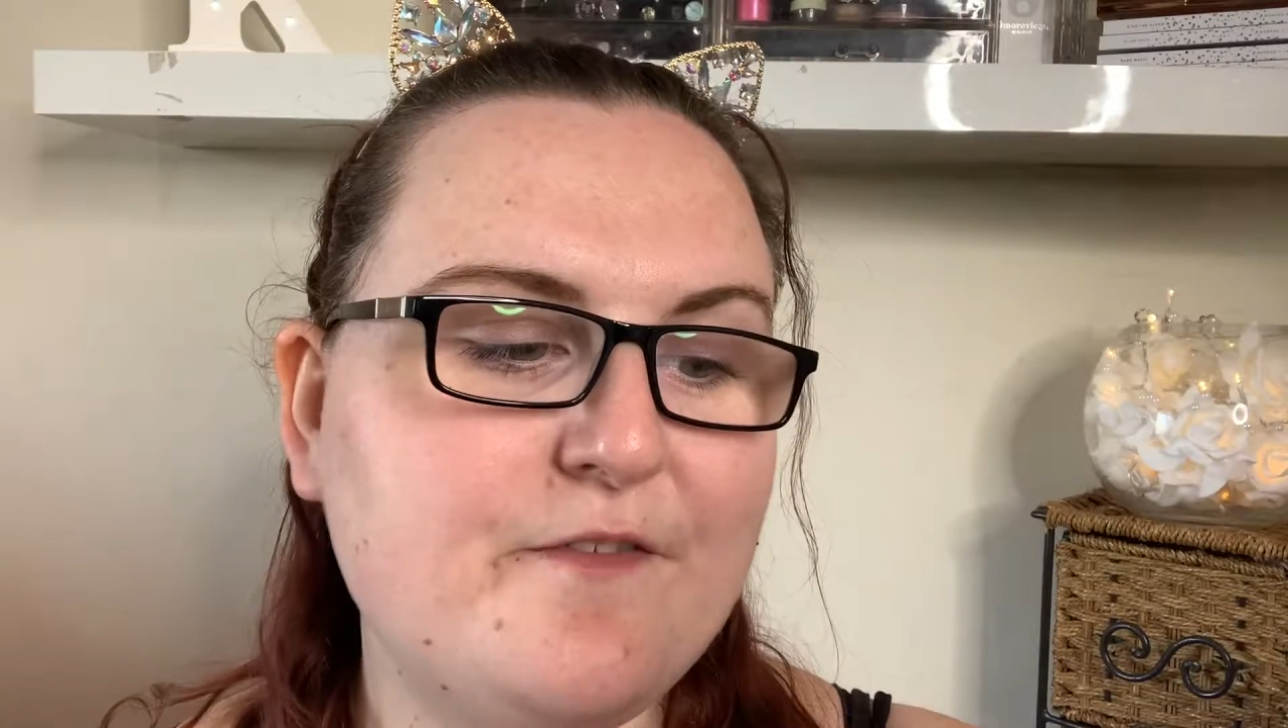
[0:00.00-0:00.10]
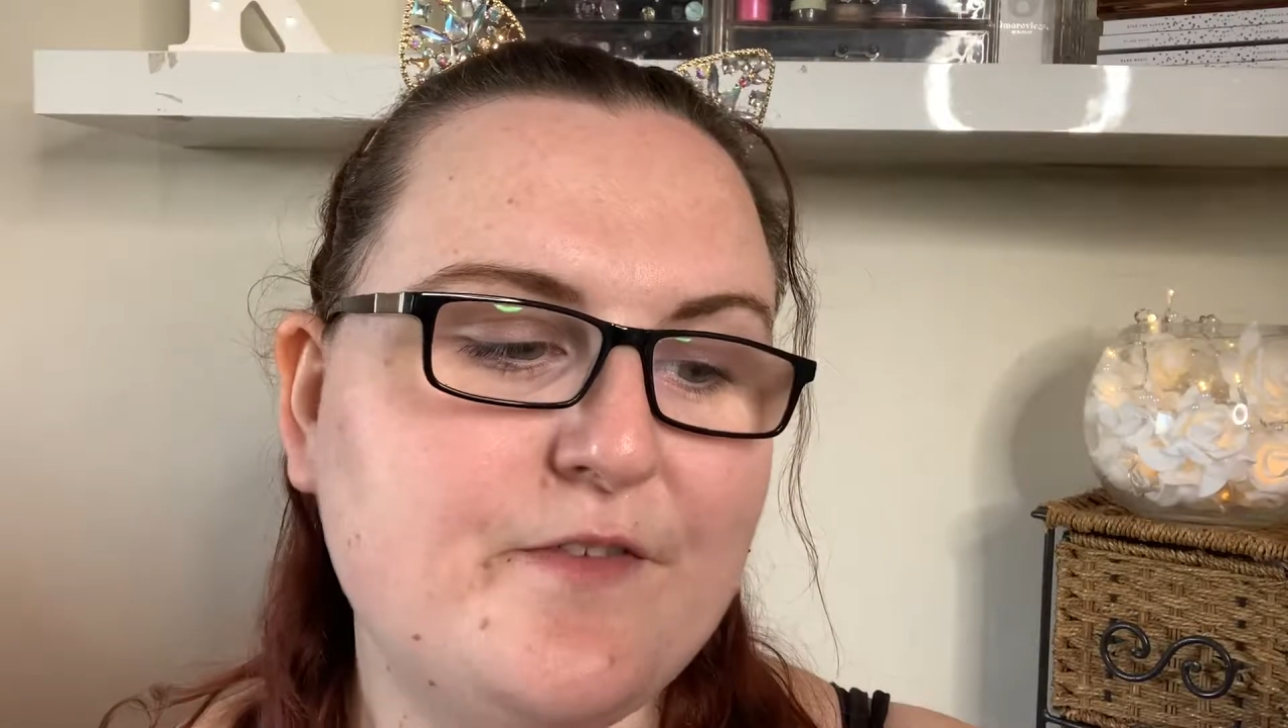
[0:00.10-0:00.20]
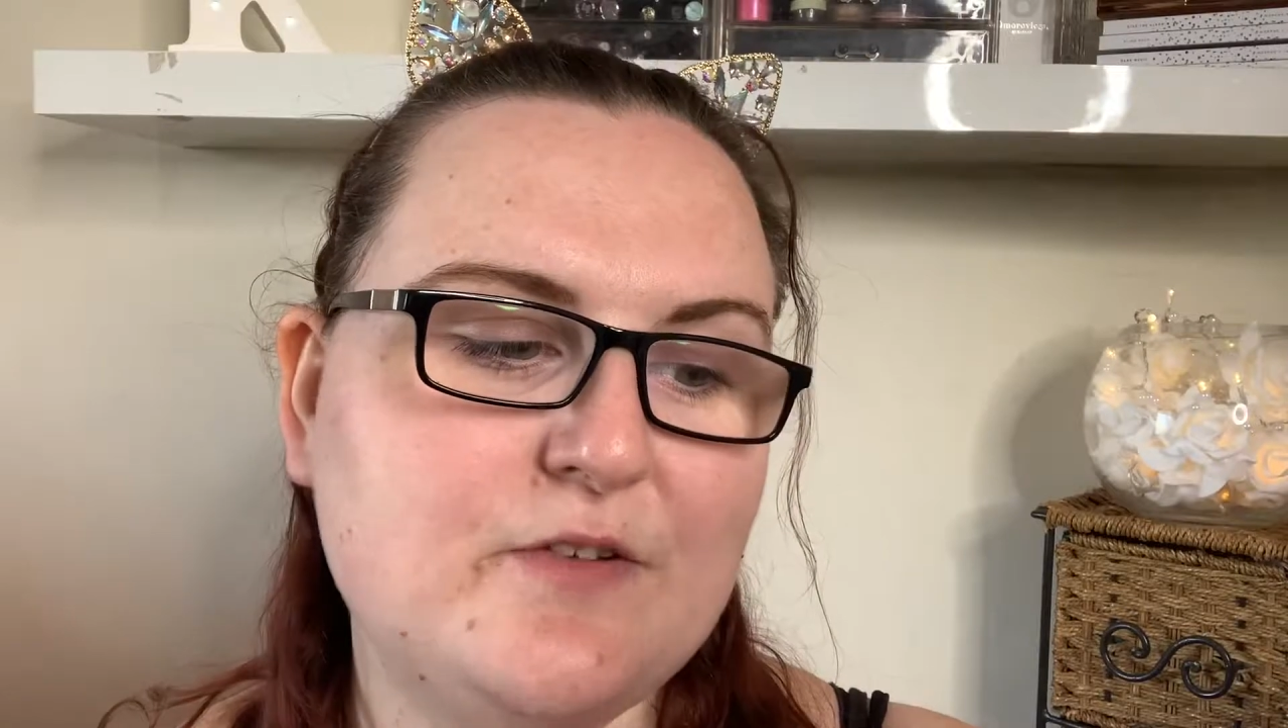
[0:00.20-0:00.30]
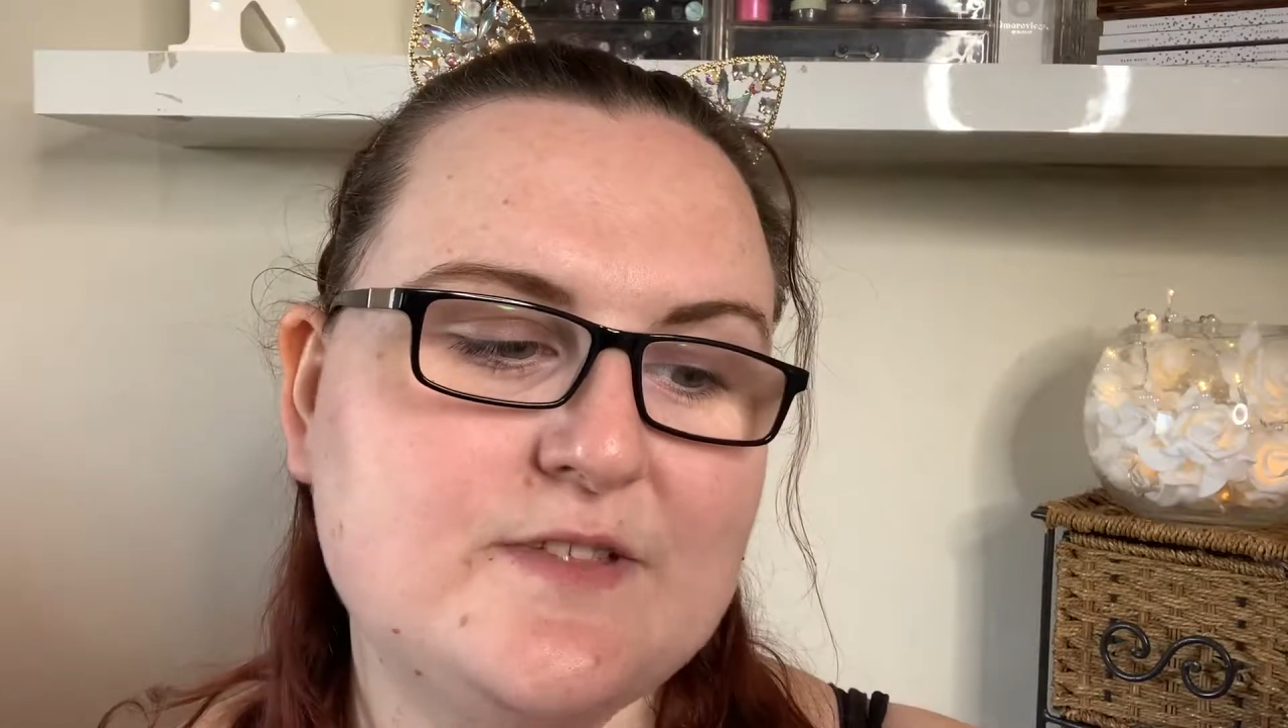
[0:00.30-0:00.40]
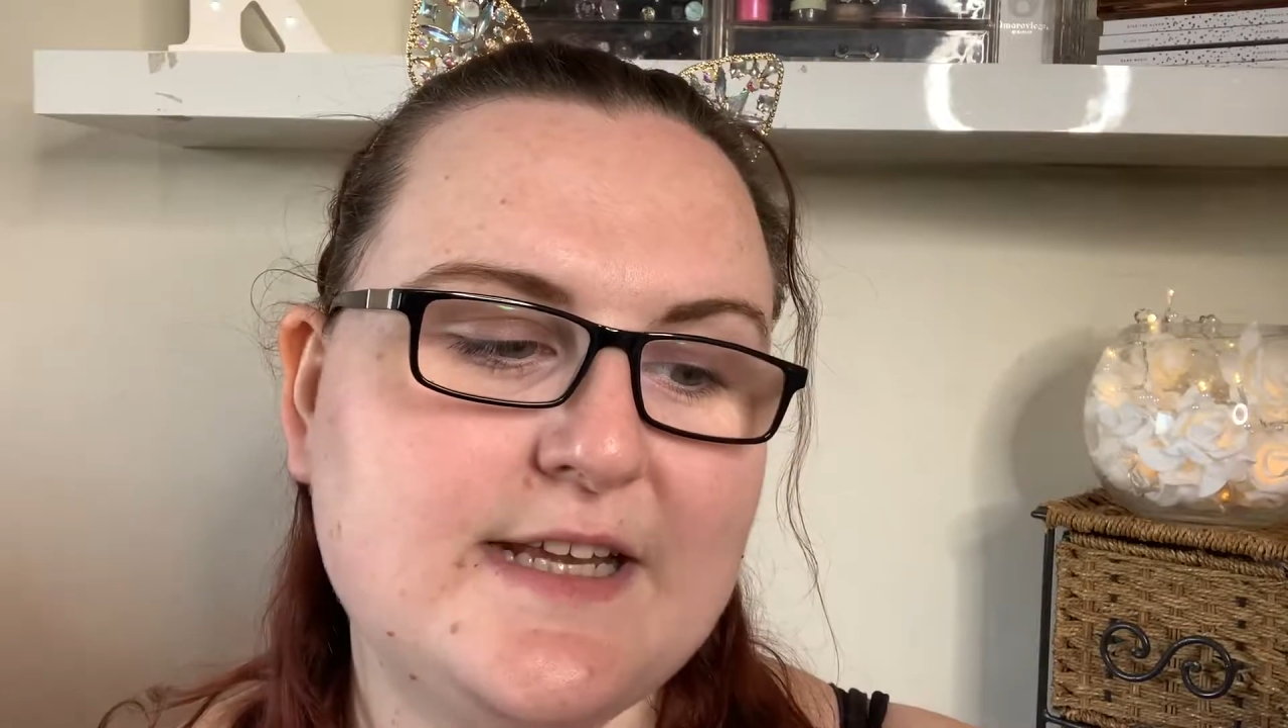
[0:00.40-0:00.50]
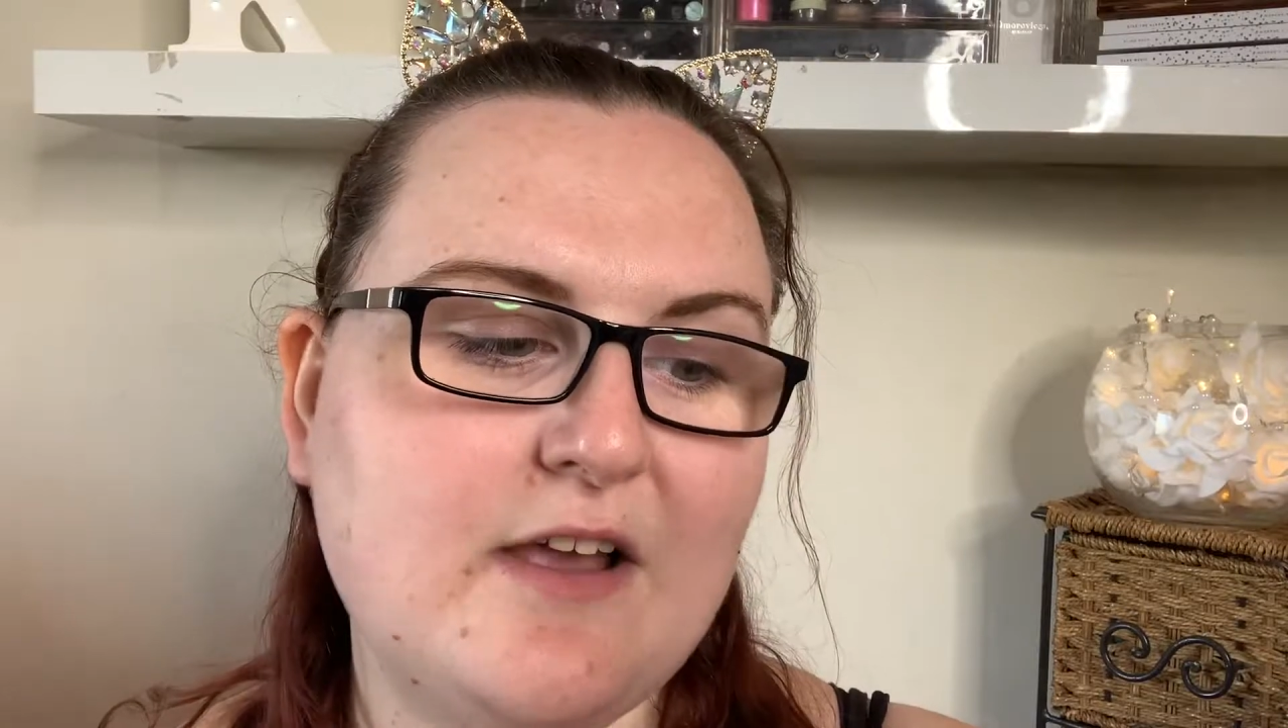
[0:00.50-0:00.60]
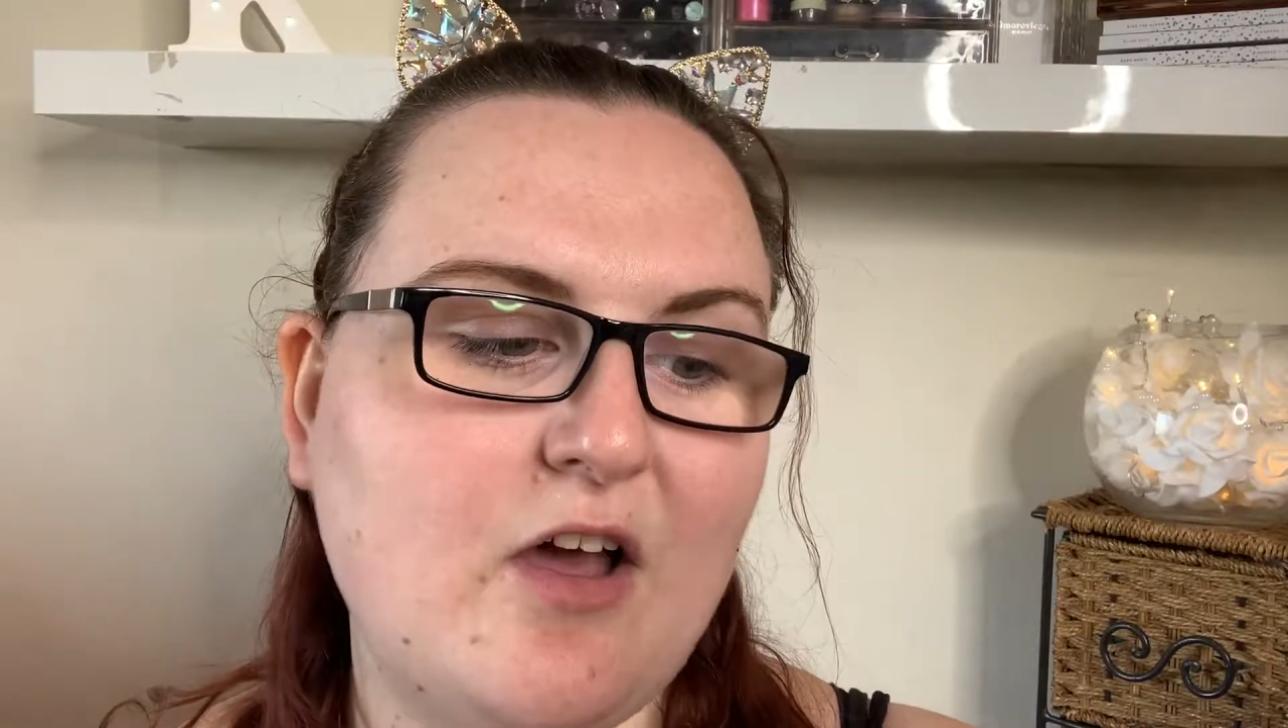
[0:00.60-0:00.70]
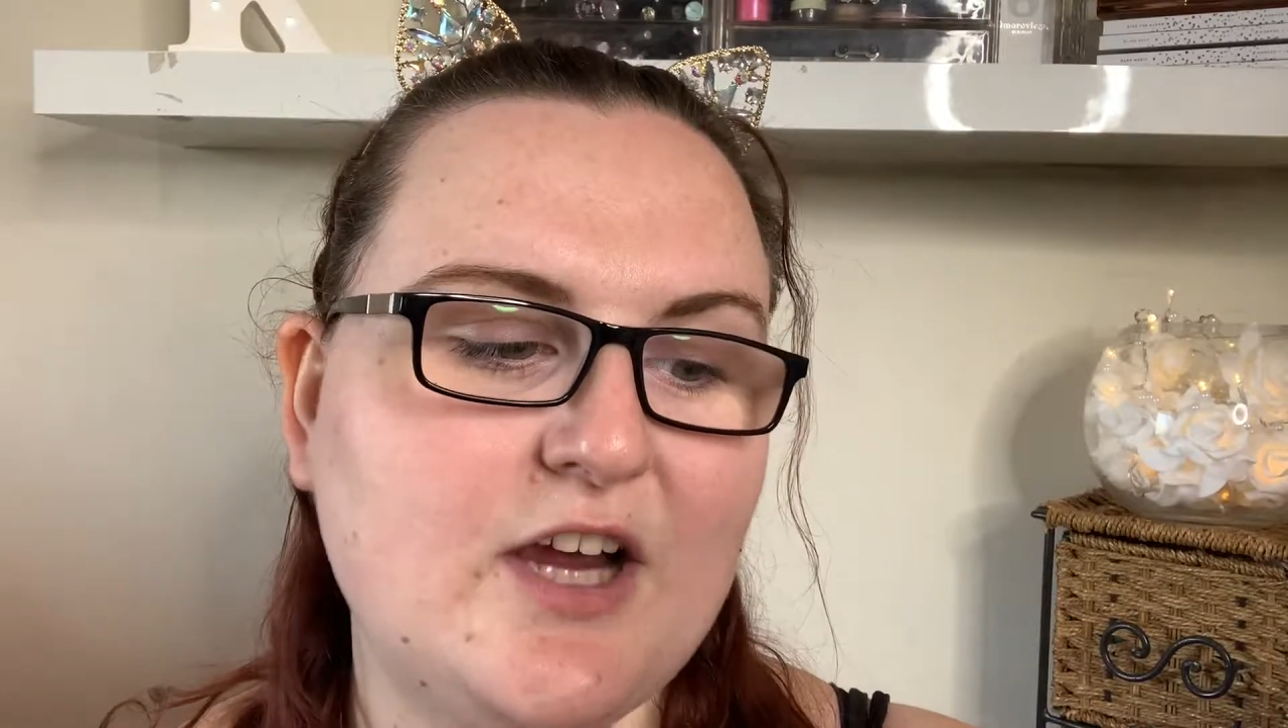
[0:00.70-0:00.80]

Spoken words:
Filtering